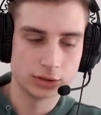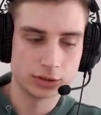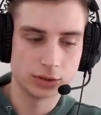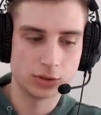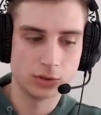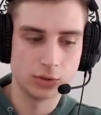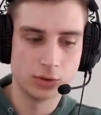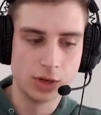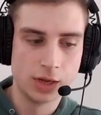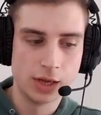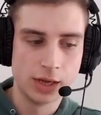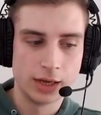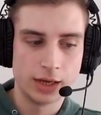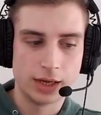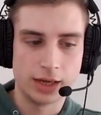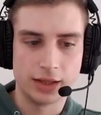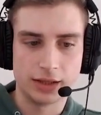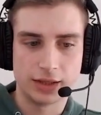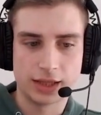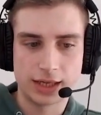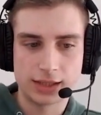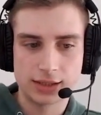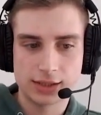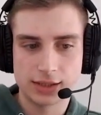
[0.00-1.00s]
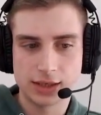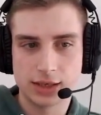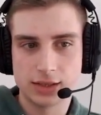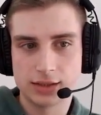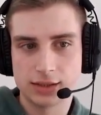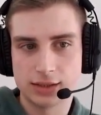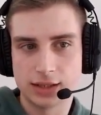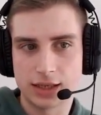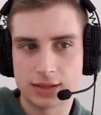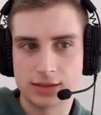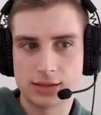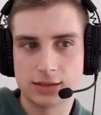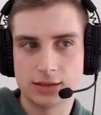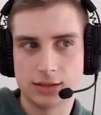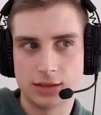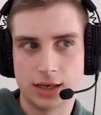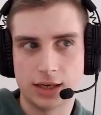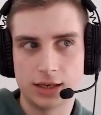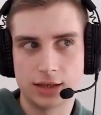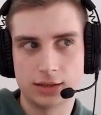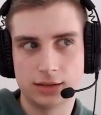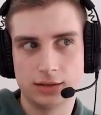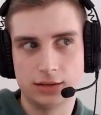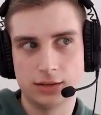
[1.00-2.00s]
So in that sense, that's
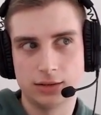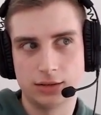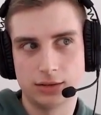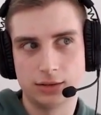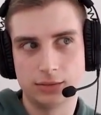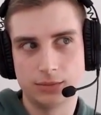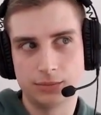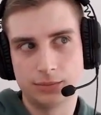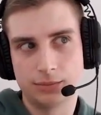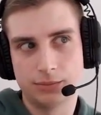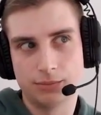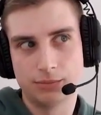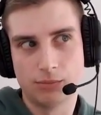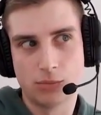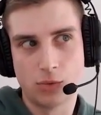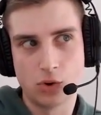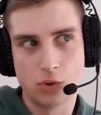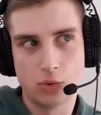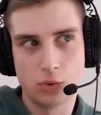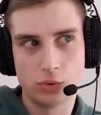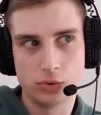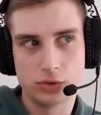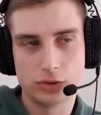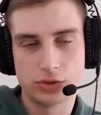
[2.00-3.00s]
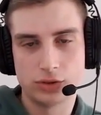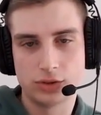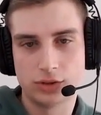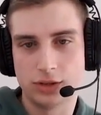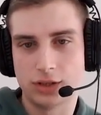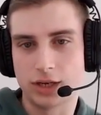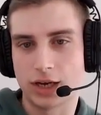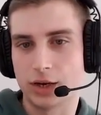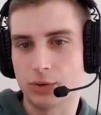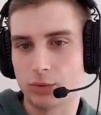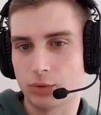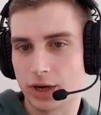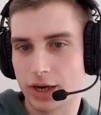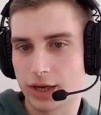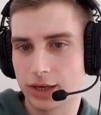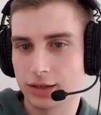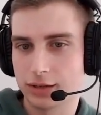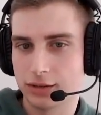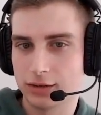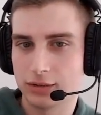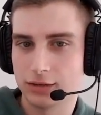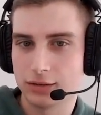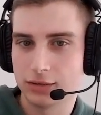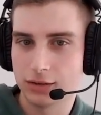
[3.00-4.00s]
like the most
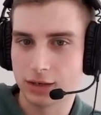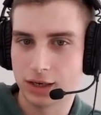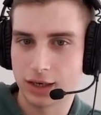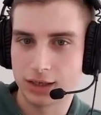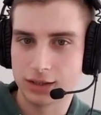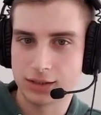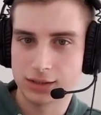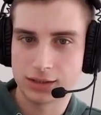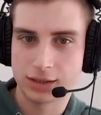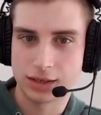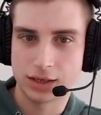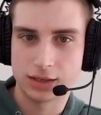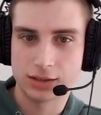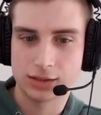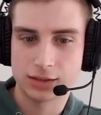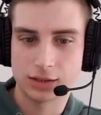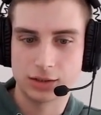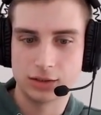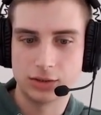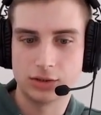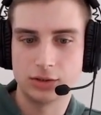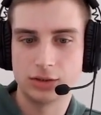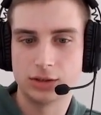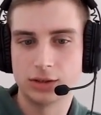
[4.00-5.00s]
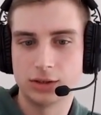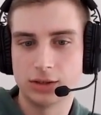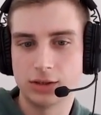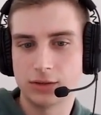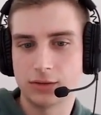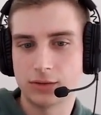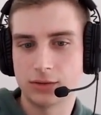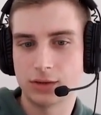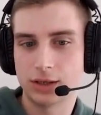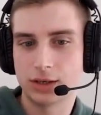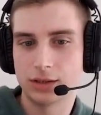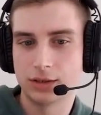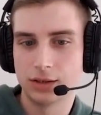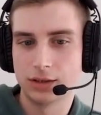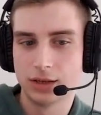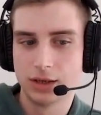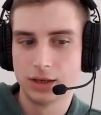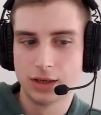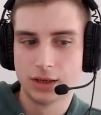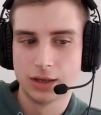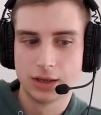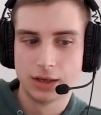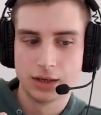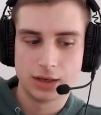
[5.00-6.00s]
direct, I'd say, security threat.
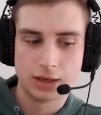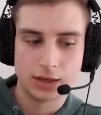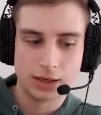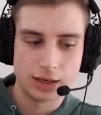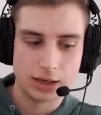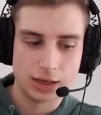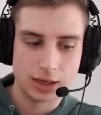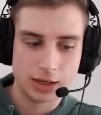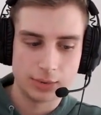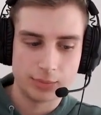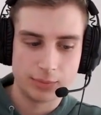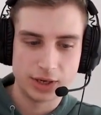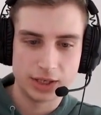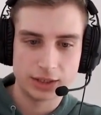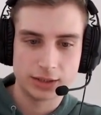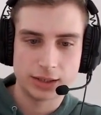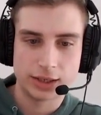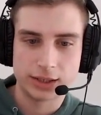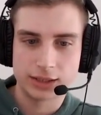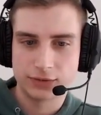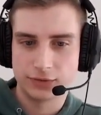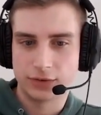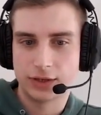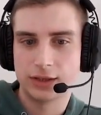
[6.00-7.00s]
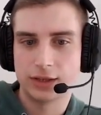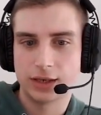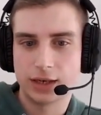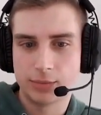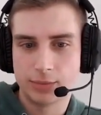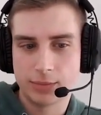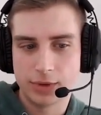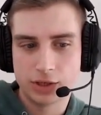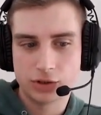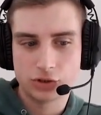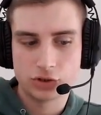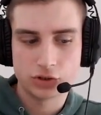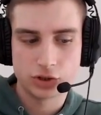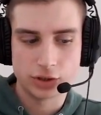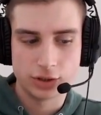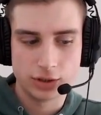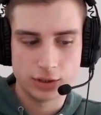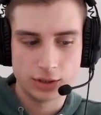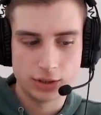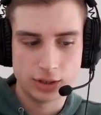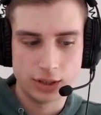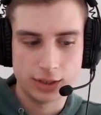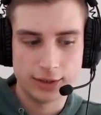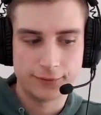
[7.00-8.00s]
But as Vedran
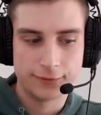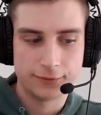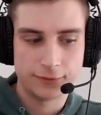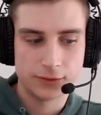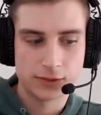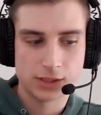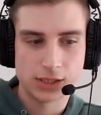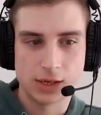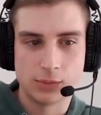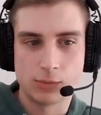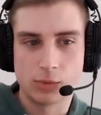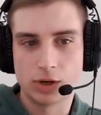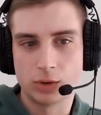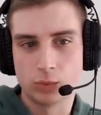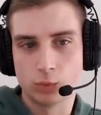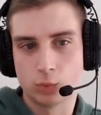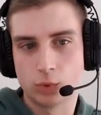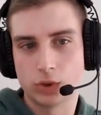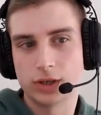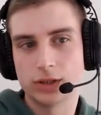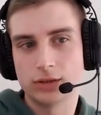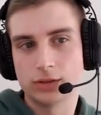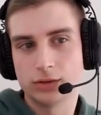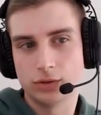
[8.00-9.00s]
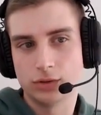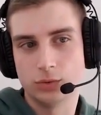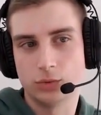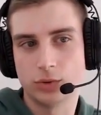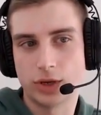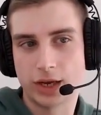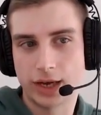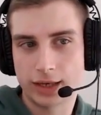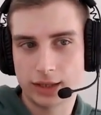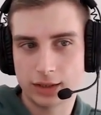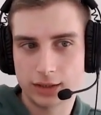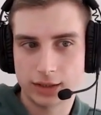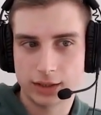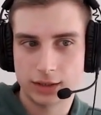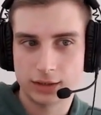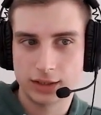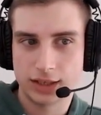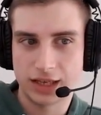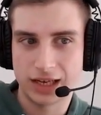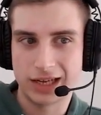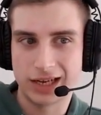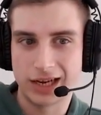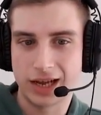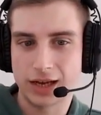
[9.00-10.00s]
mentioned, if someone were to
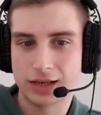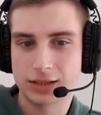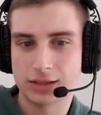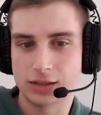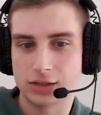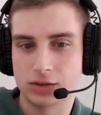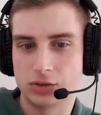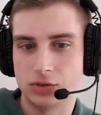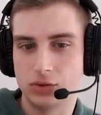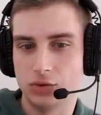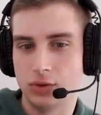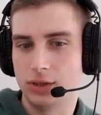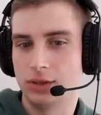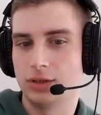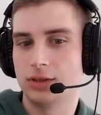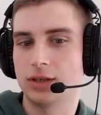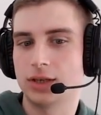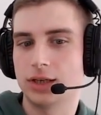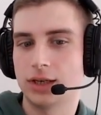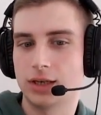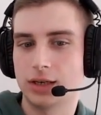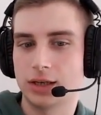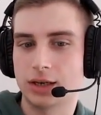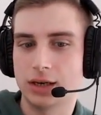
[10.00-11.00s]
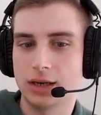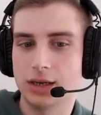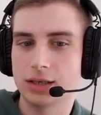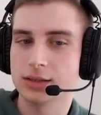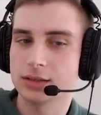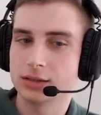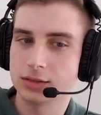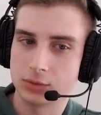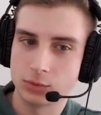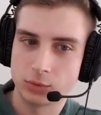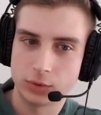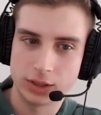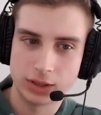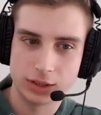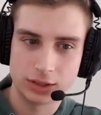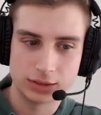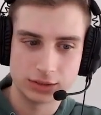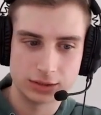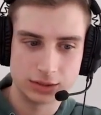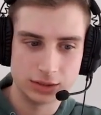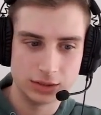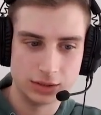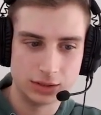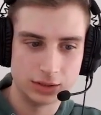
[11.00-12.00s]
gain access to the entire cluster where the
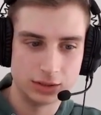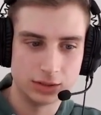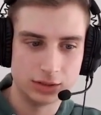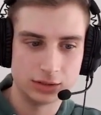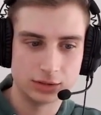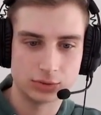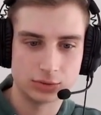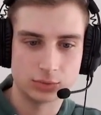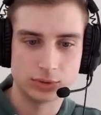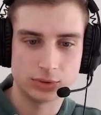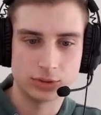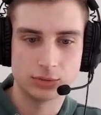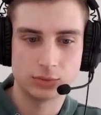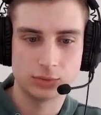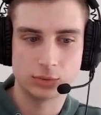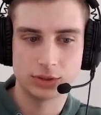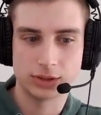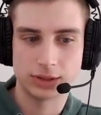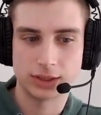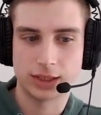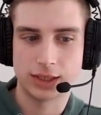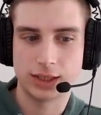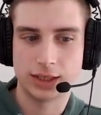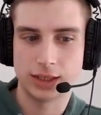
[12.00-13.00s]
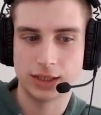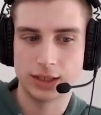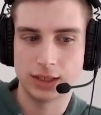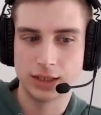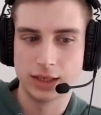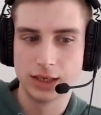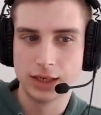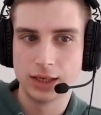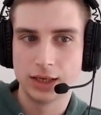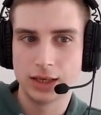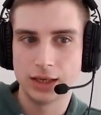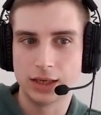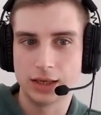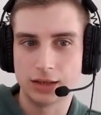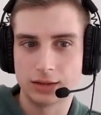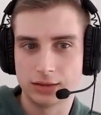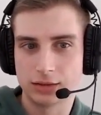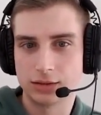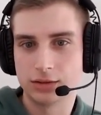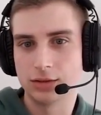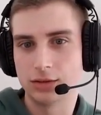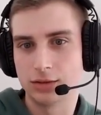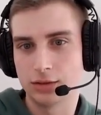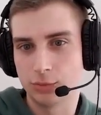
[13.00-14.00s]
CDs reside,
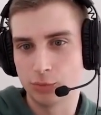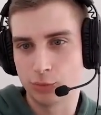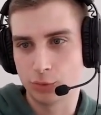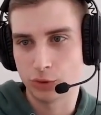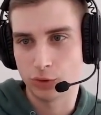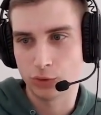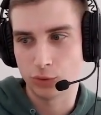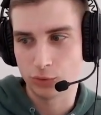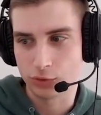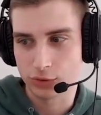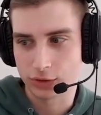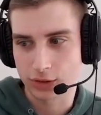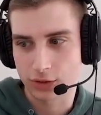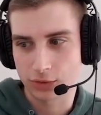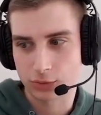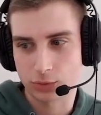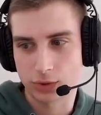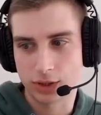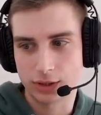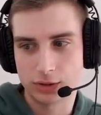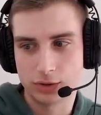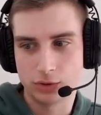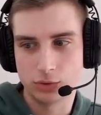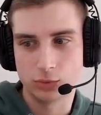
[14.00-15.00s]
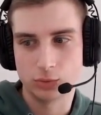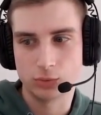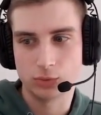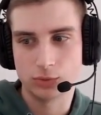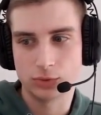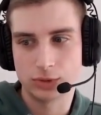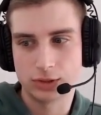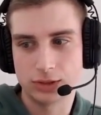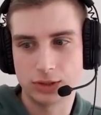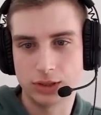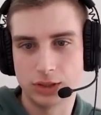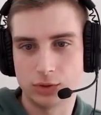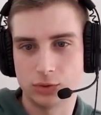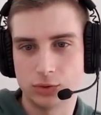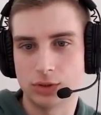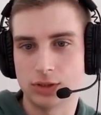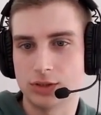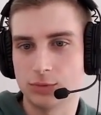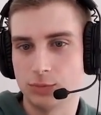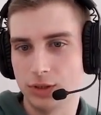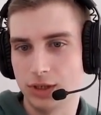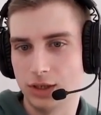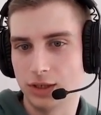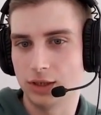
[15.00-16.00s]
it could pose a threat to
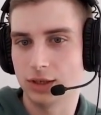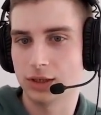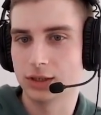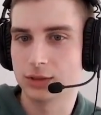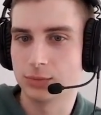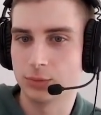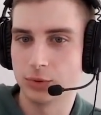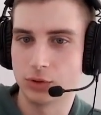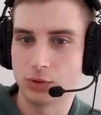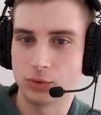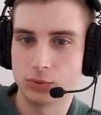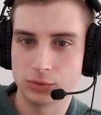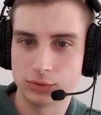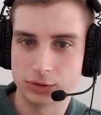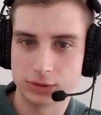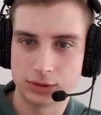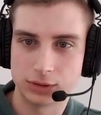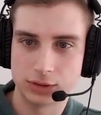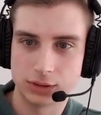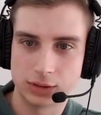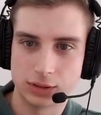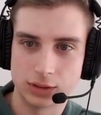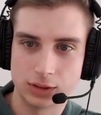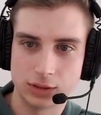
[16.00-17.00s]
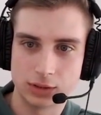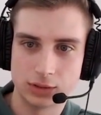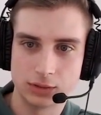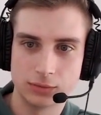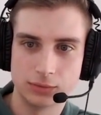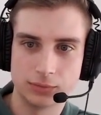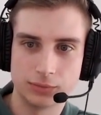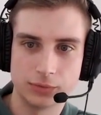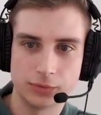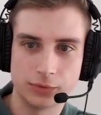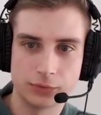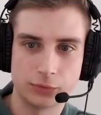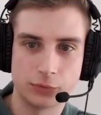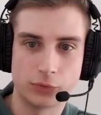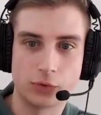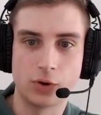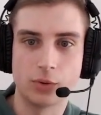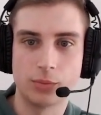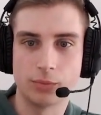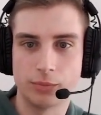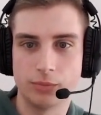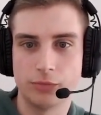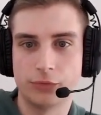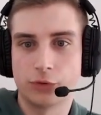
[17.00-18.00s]
secrets being exposed
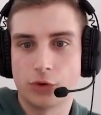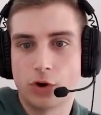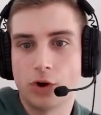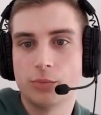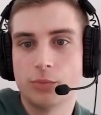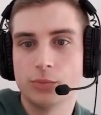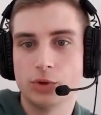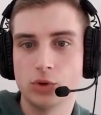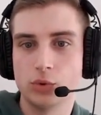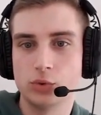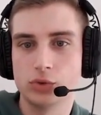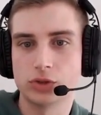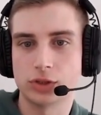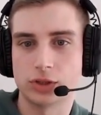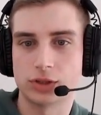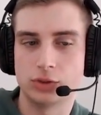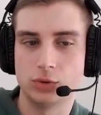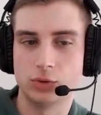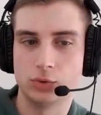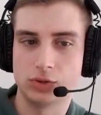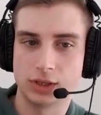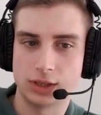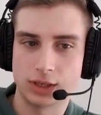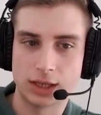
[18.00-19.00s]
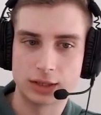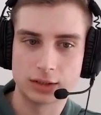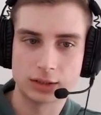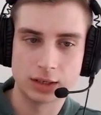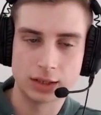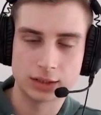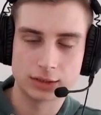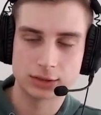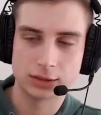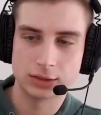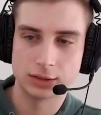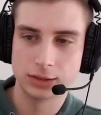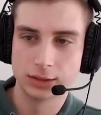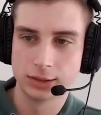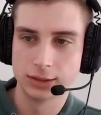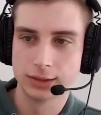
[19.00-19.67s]
from users using that cluster.